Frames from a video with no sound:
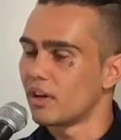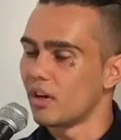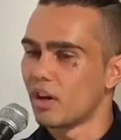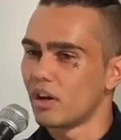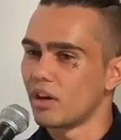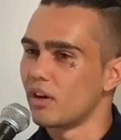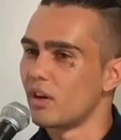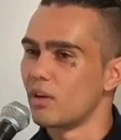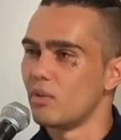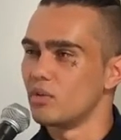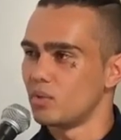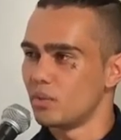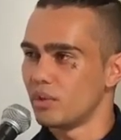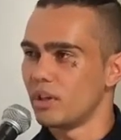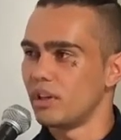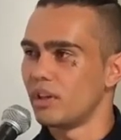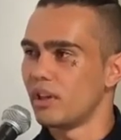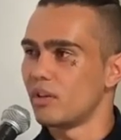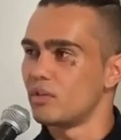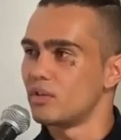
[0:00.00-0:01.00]
I don't know, it was
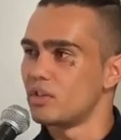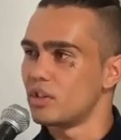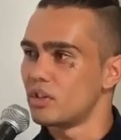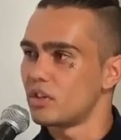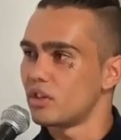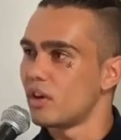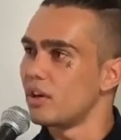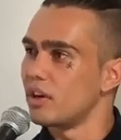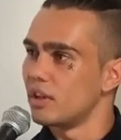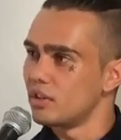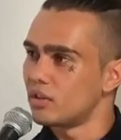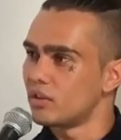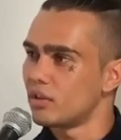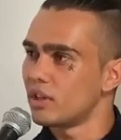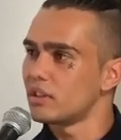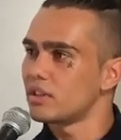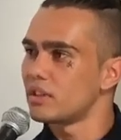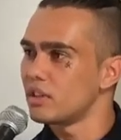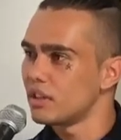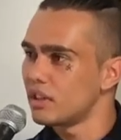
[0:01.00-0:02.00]
weird. I was just so
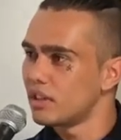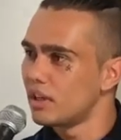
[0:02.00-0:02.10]
interested.